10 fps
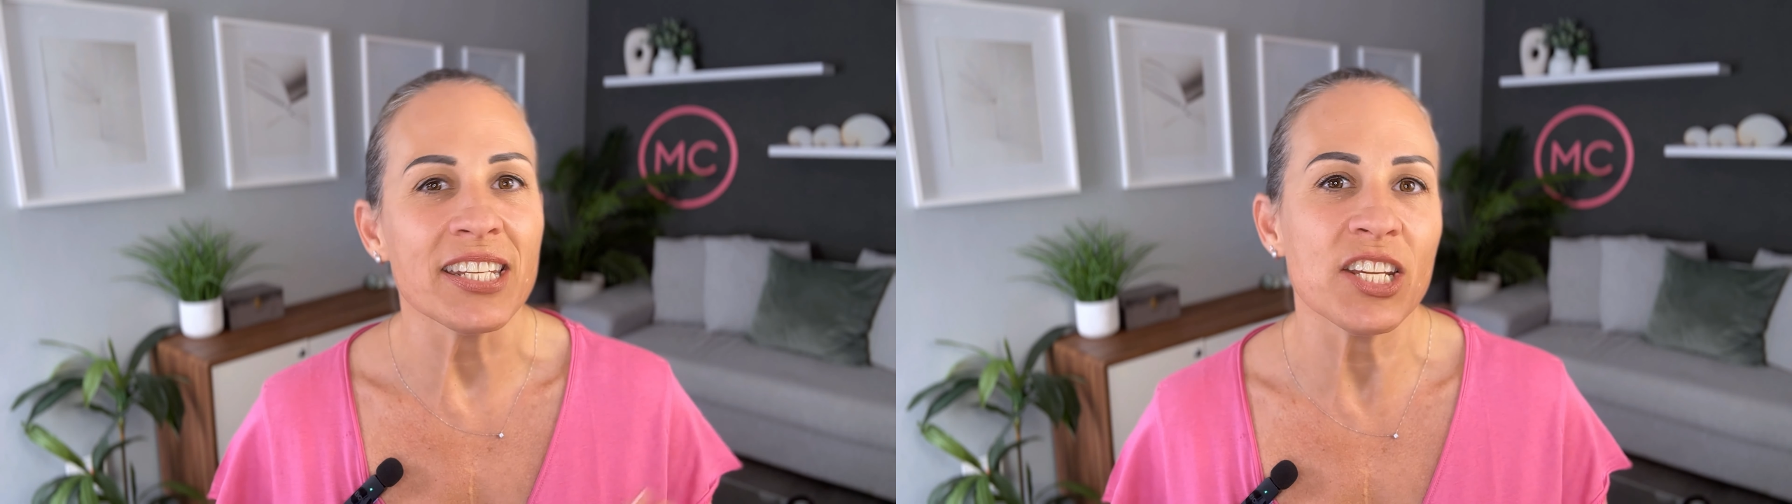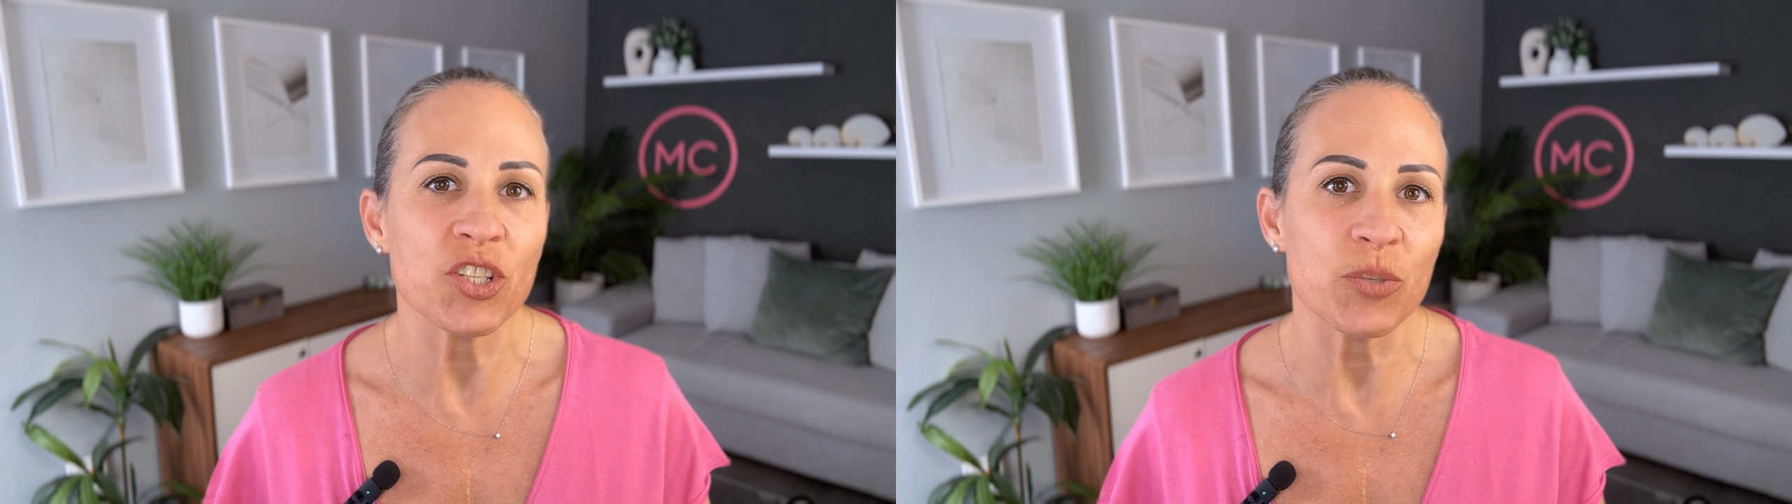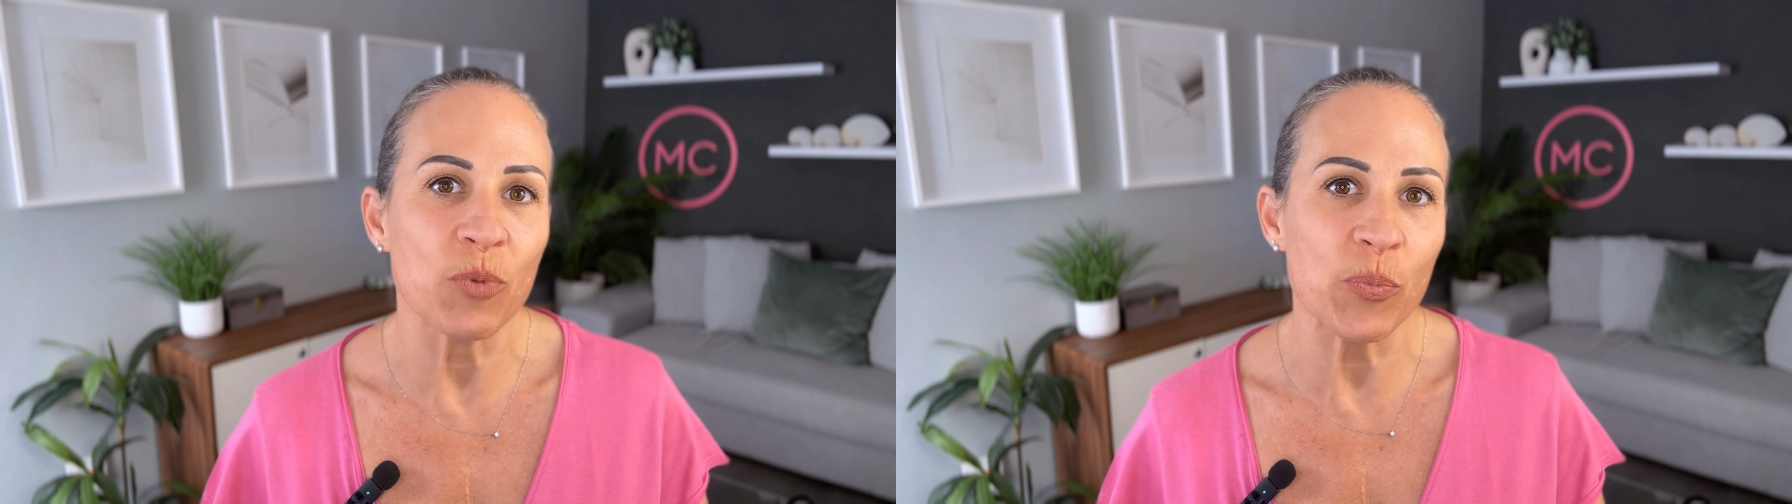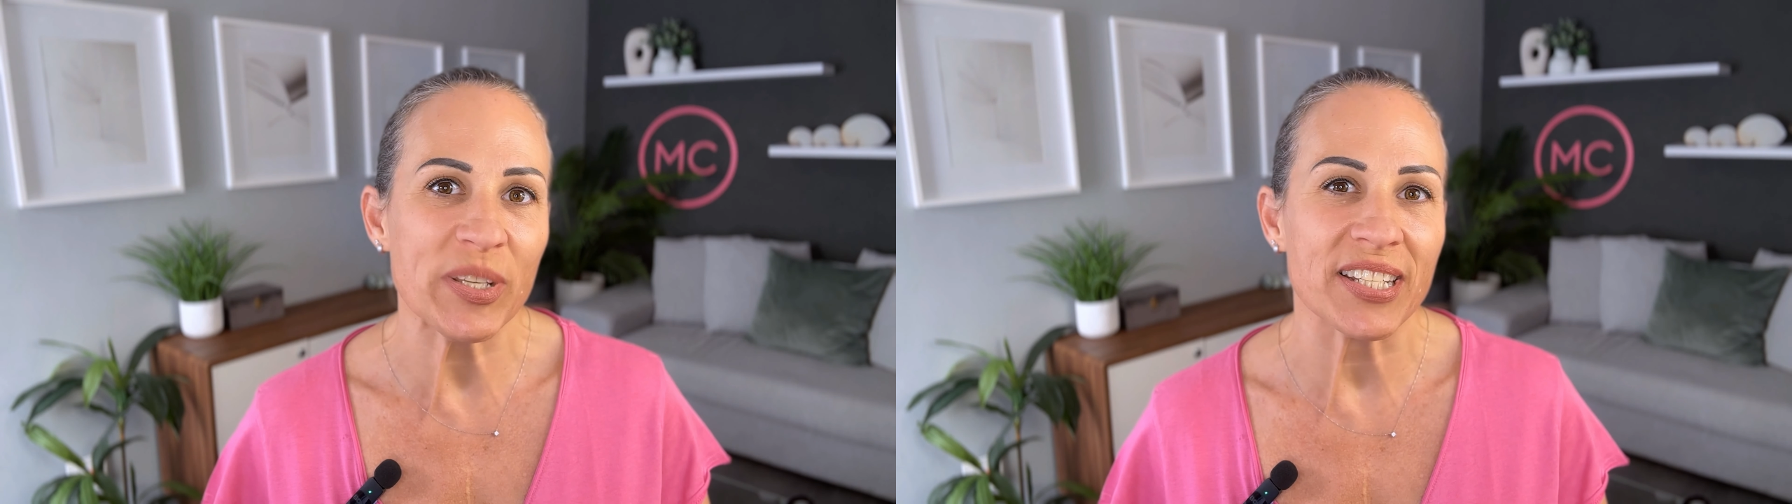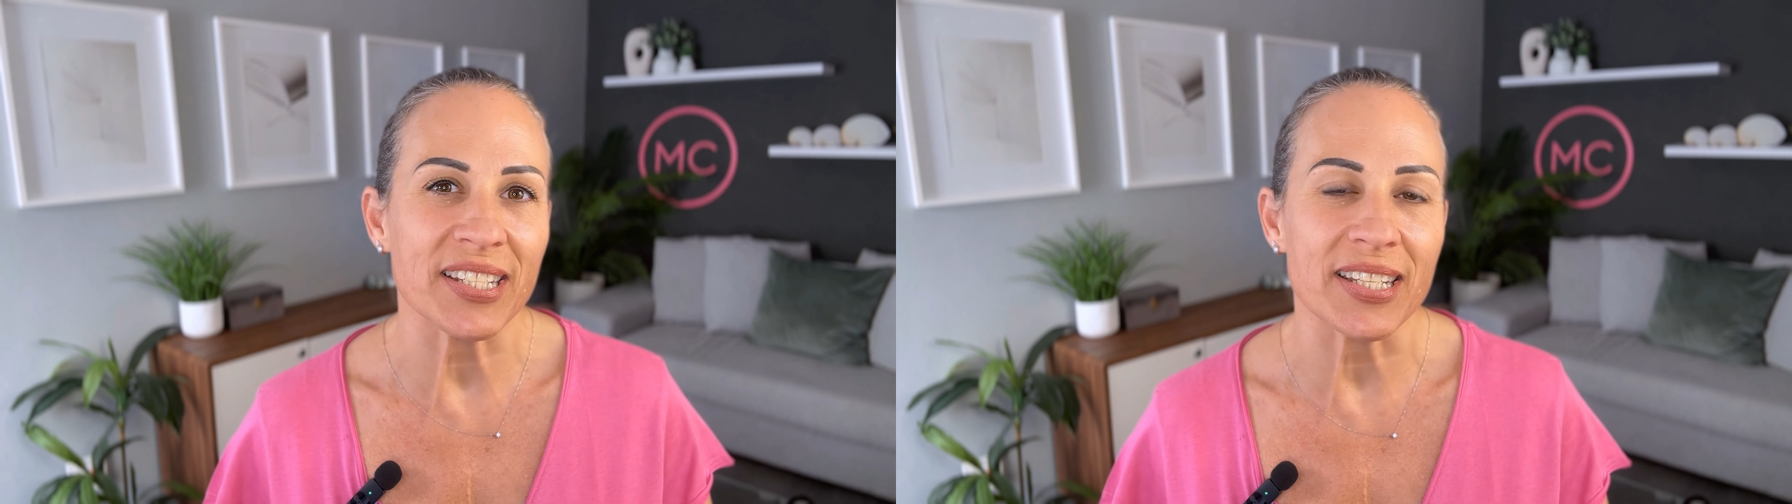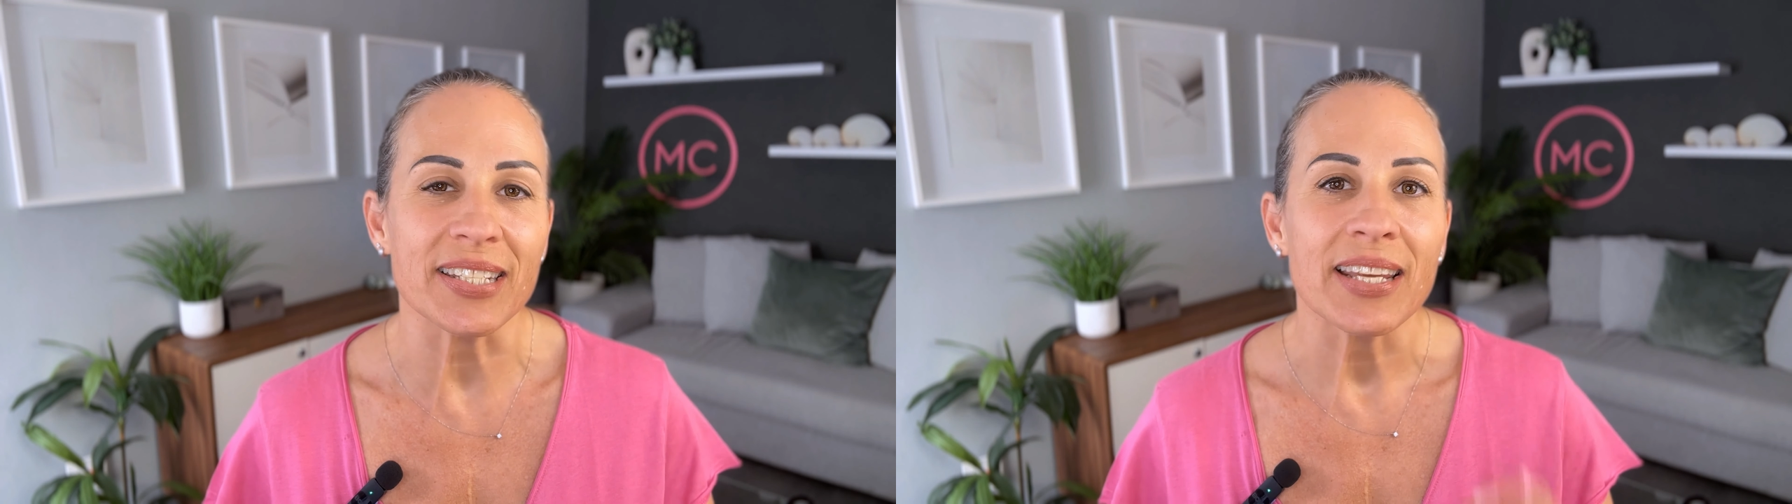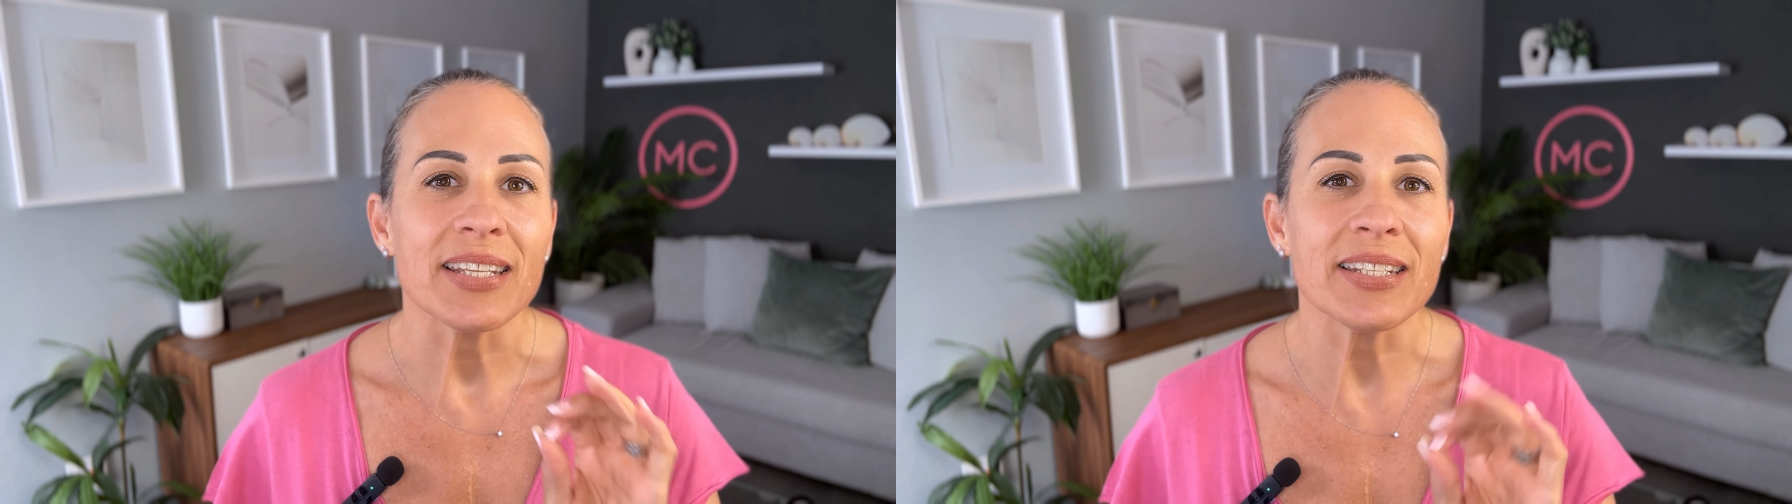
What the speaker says: teach small businesses